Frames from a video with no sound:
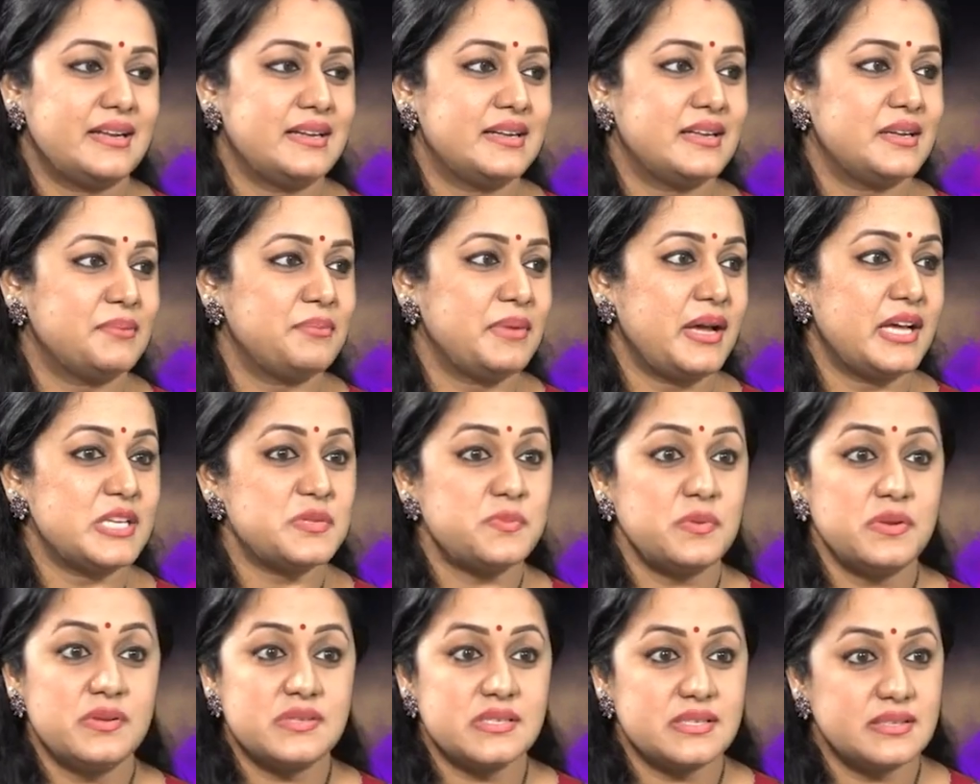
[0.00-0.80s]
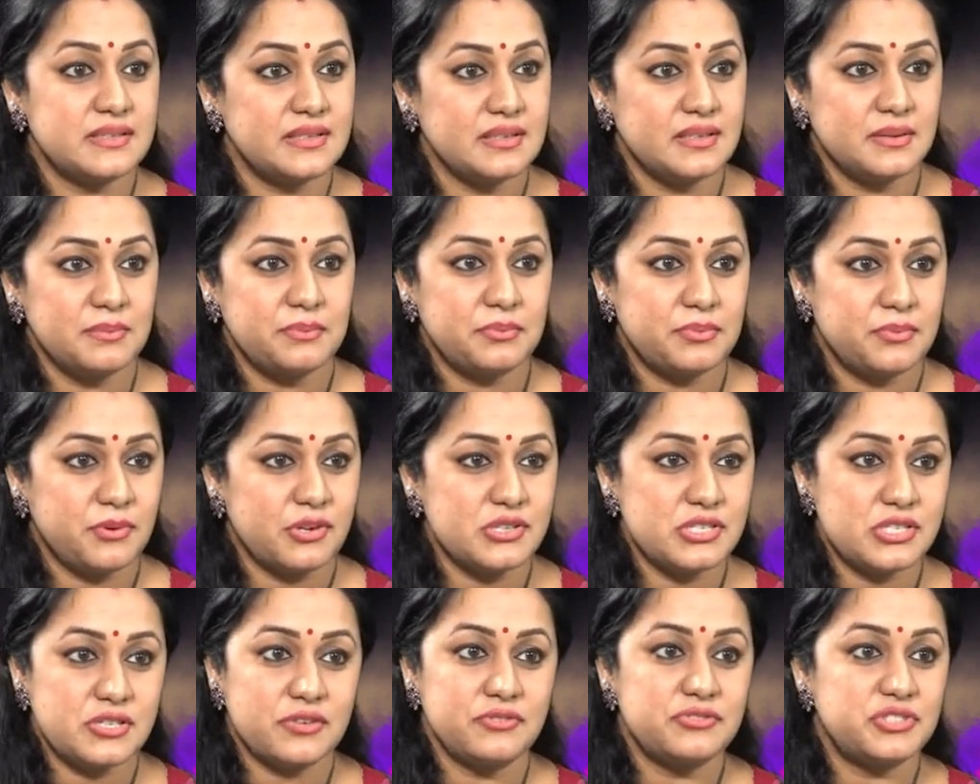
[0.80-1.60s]
And my husband is in the
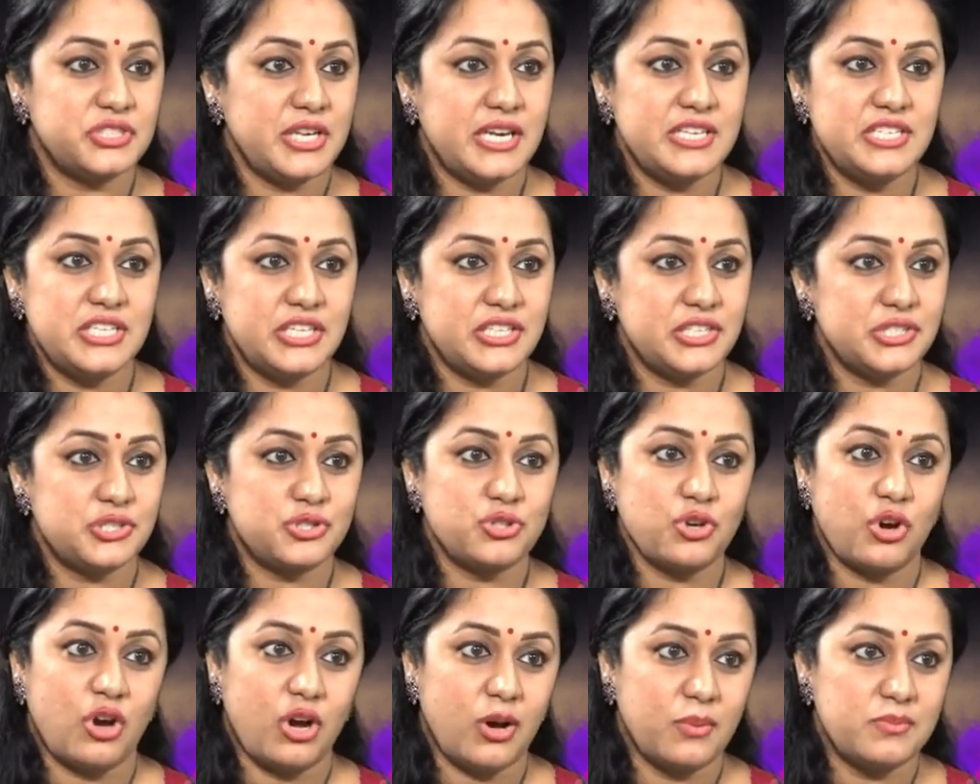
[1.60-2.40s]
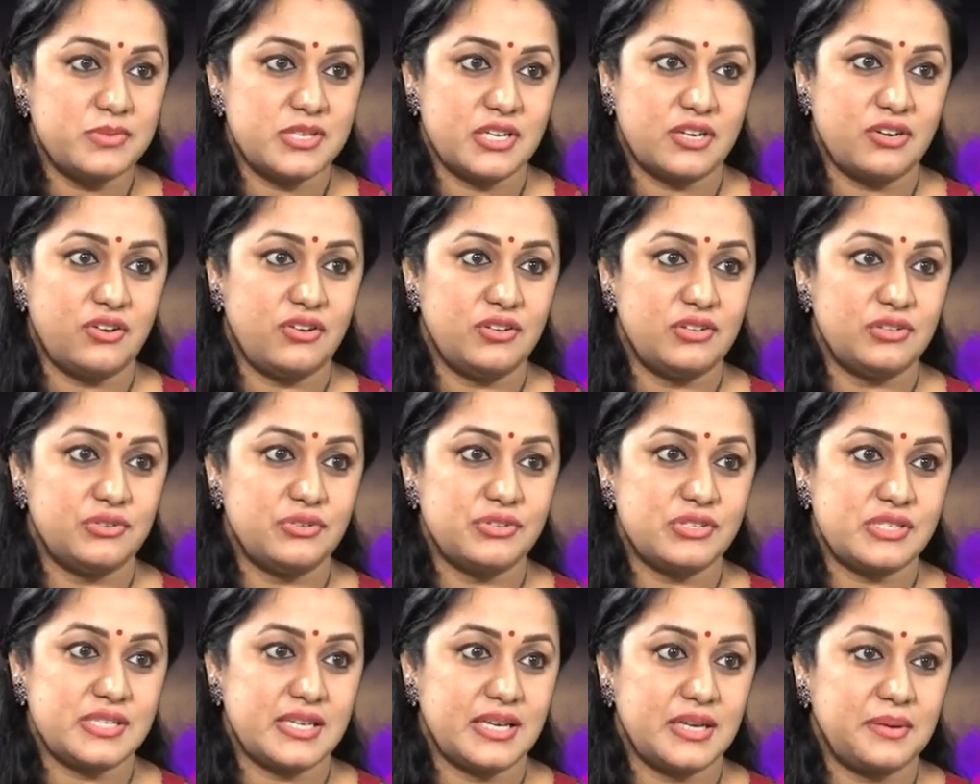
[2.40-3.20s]
process of changing his jobs and all
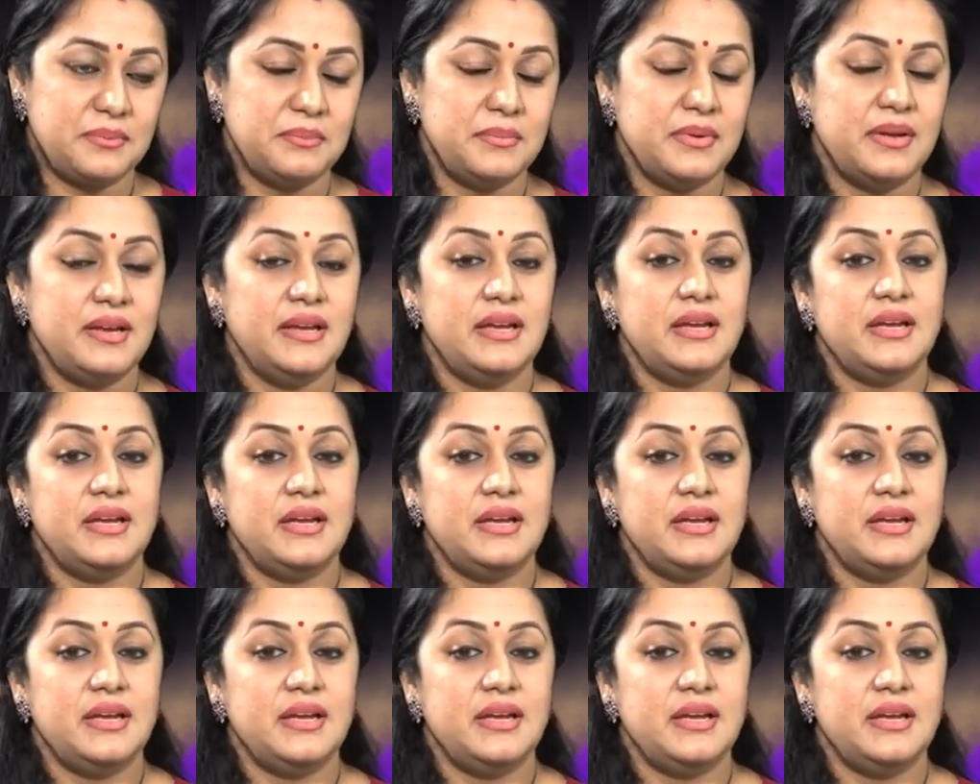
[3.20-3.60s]
those time.